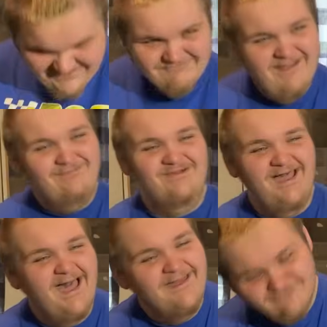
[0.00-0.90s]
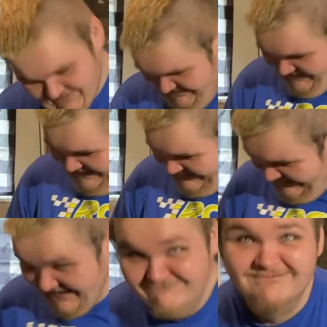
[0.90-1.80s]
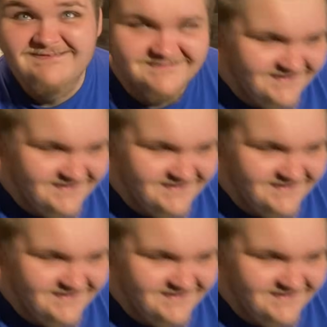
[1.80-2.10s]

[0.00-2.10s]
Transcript: Probably not, but hey, it happens,